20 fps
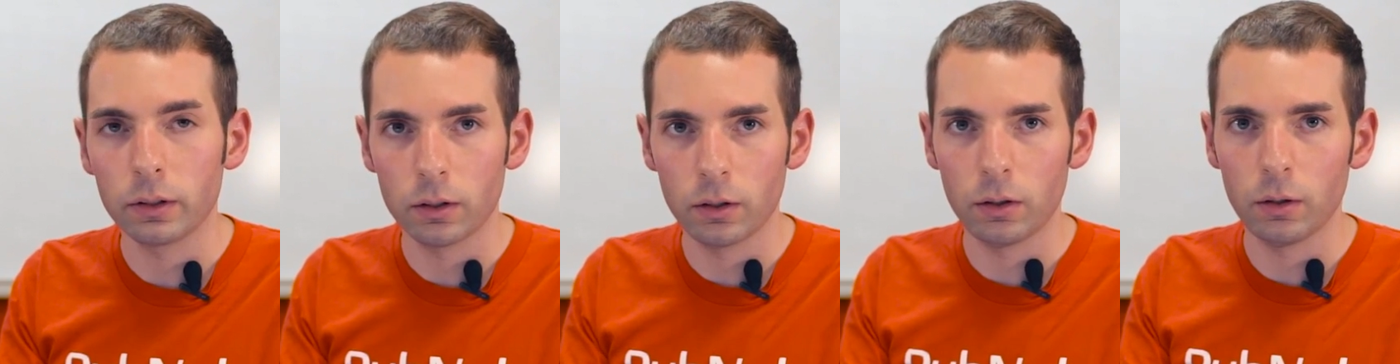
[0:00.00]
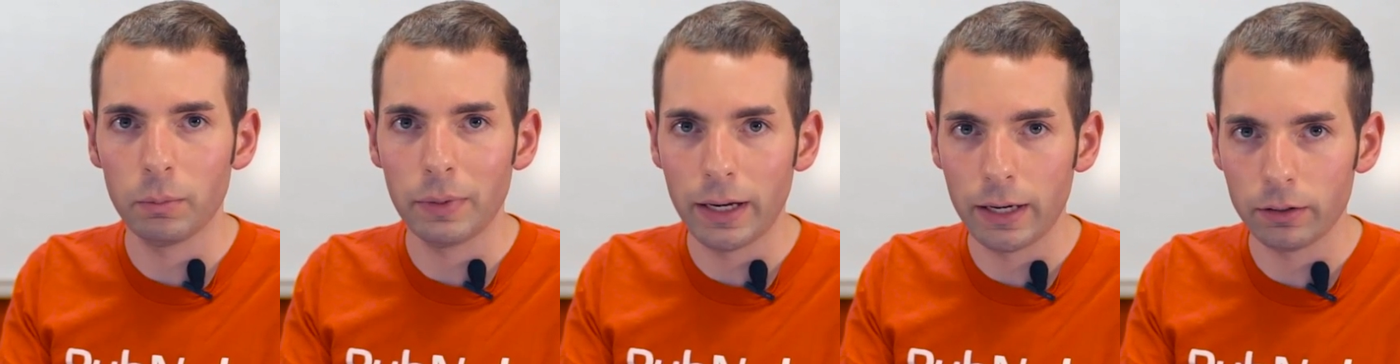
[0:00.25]
the
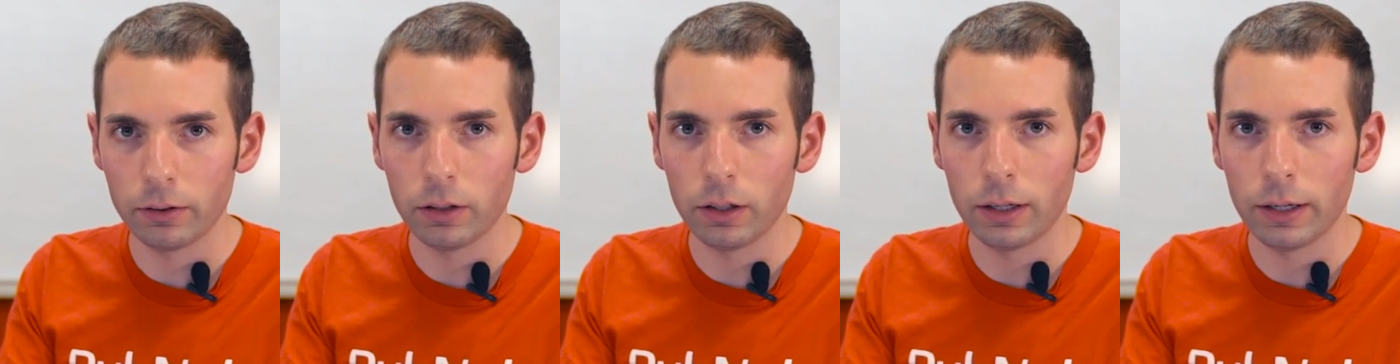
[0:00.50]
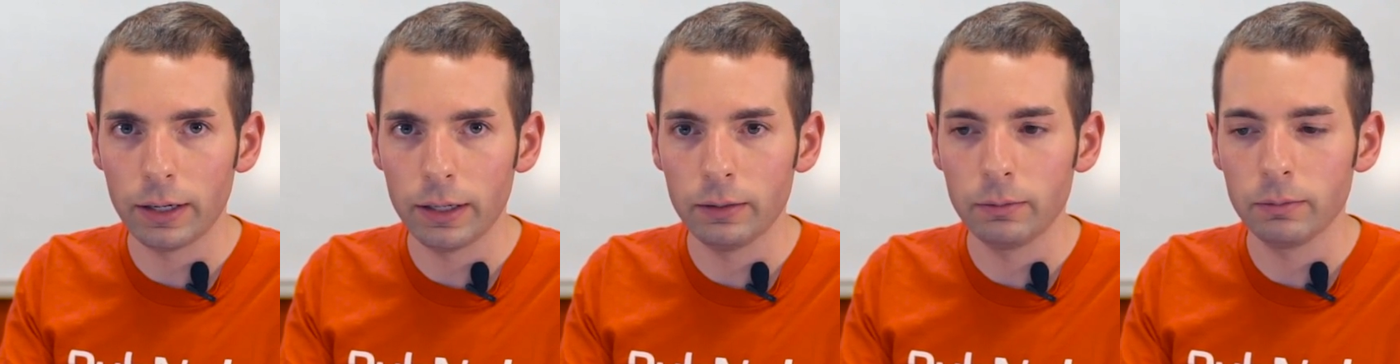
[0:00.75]
command
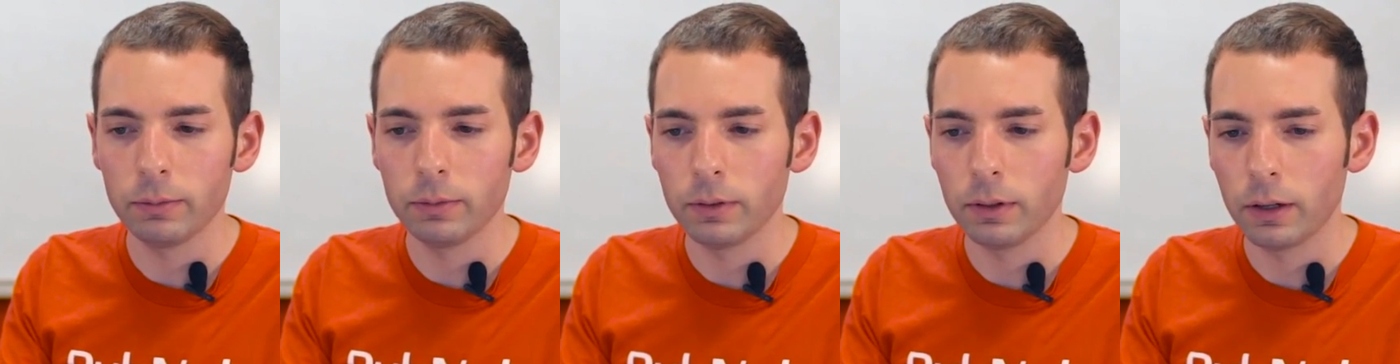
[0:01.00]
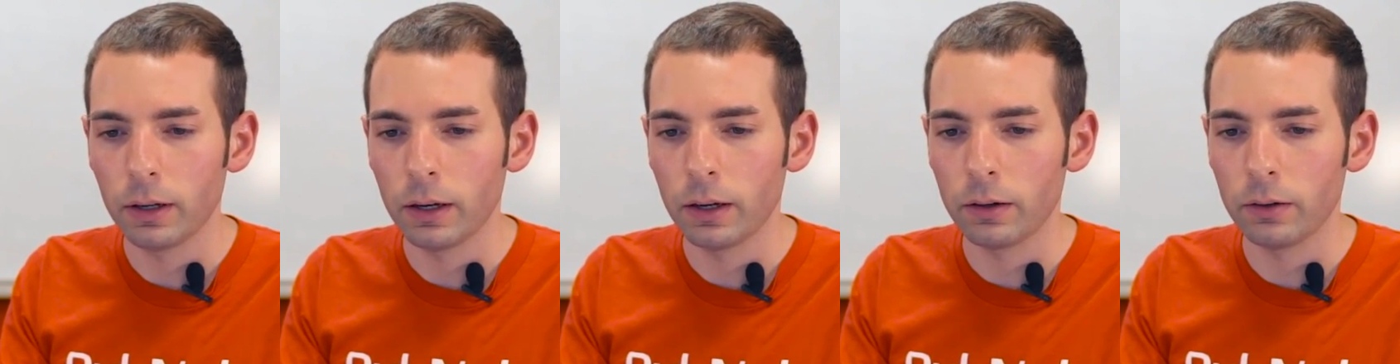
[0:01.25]
line,
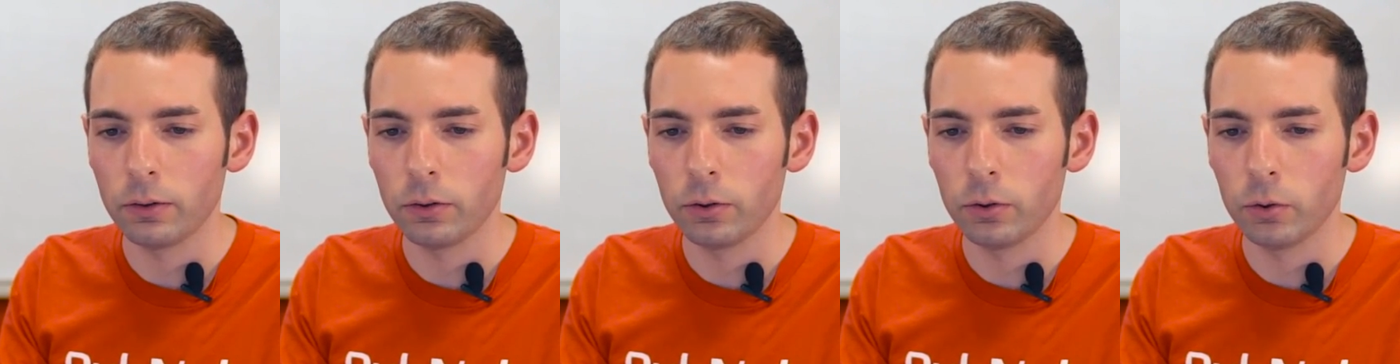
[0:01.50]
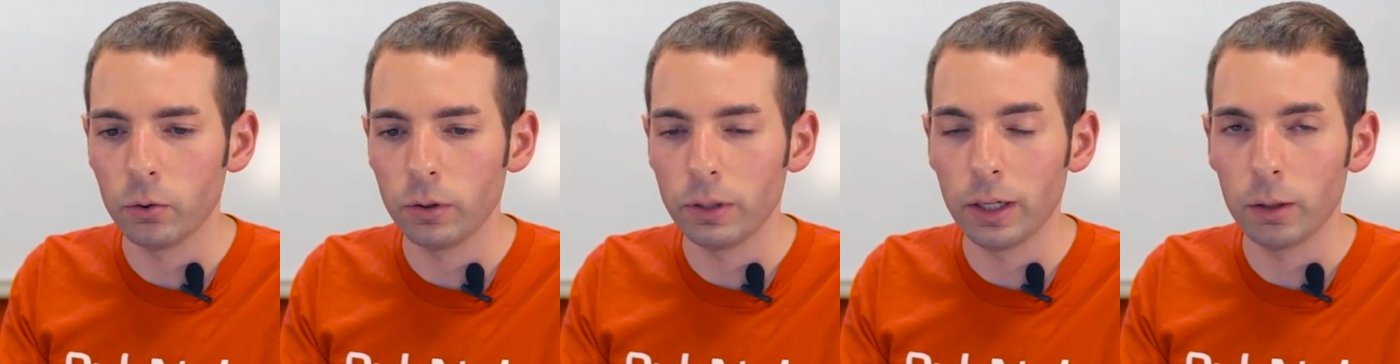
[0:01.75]
how
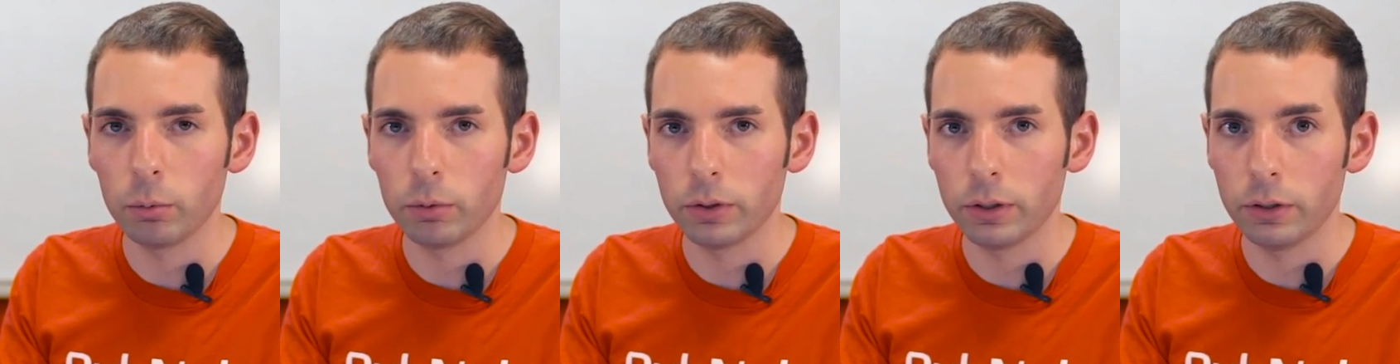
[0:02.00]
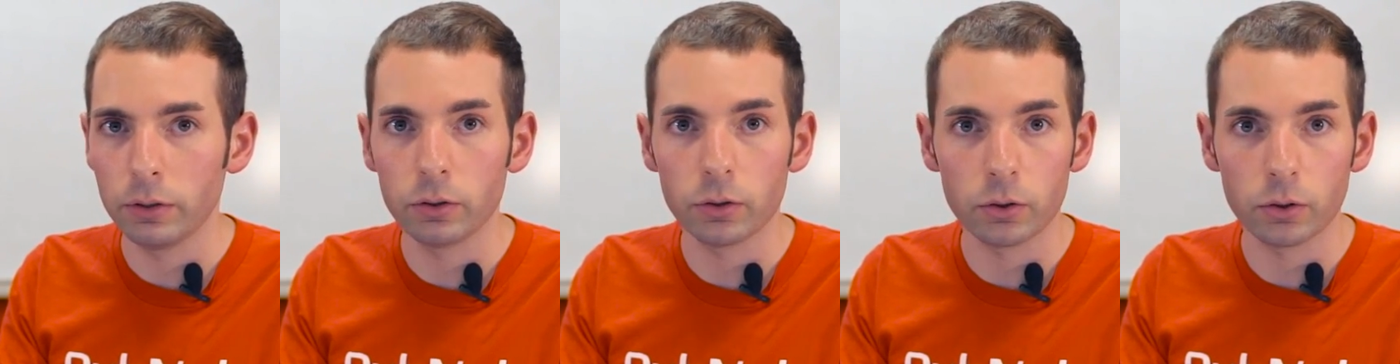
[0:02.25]
to enable
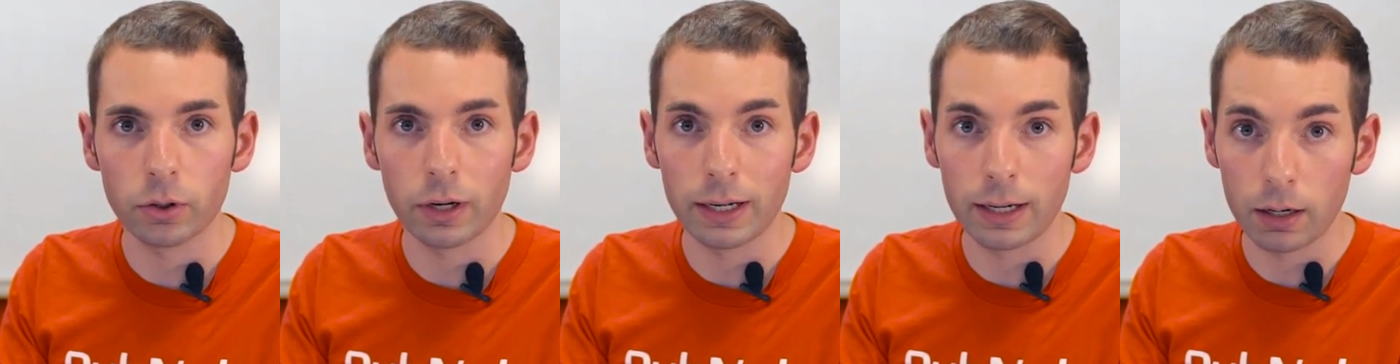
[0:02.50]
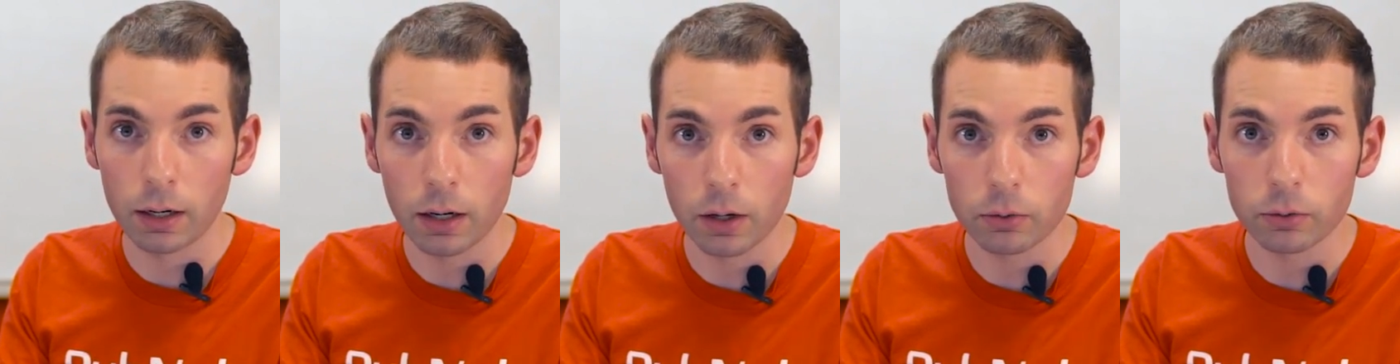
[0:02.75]
it in your
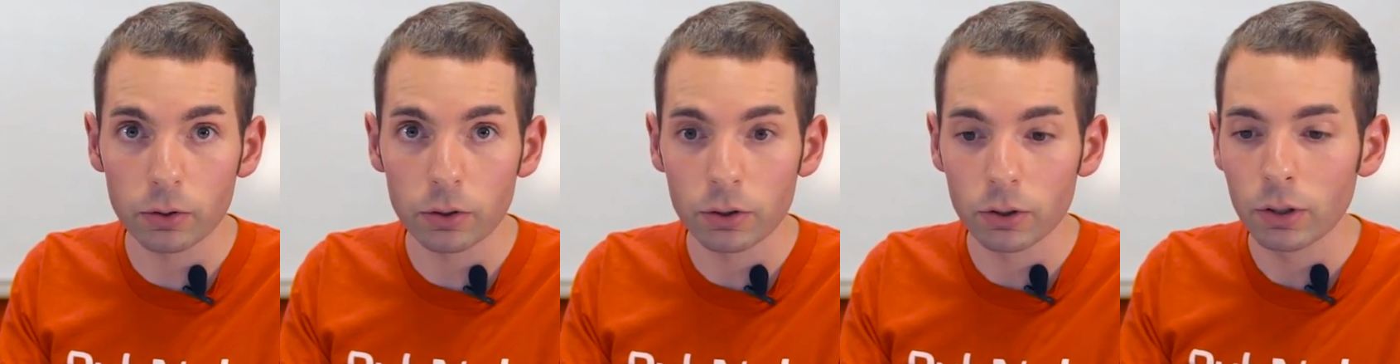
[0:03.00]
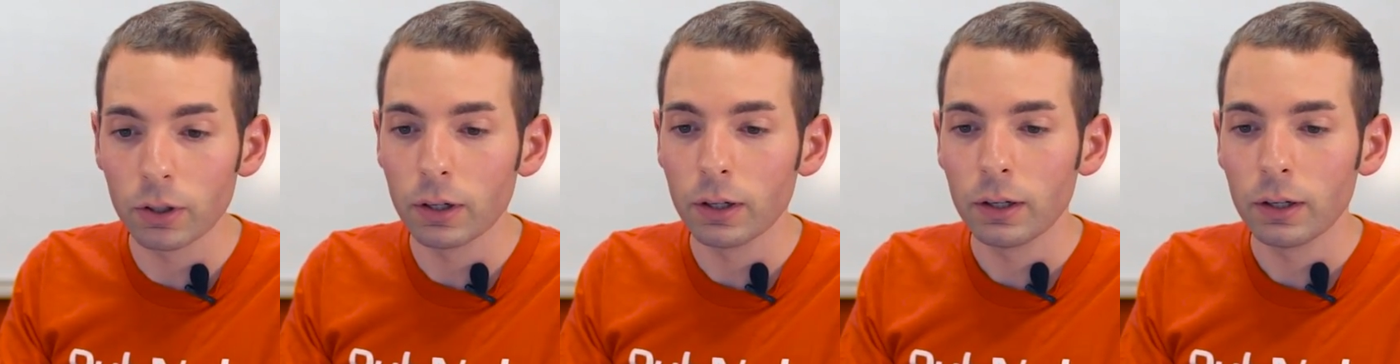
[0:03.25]
account.